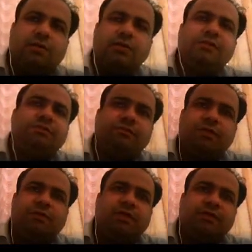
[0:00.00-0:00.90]
this
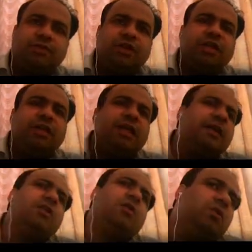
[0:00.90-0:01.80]
we will study
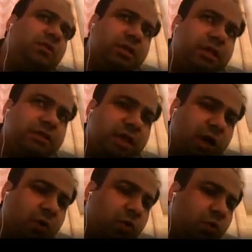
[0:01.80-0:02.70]
later on, these
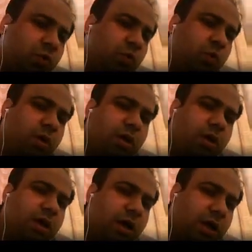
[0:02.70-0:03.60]
how to
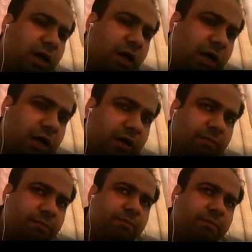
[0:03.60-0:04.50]
find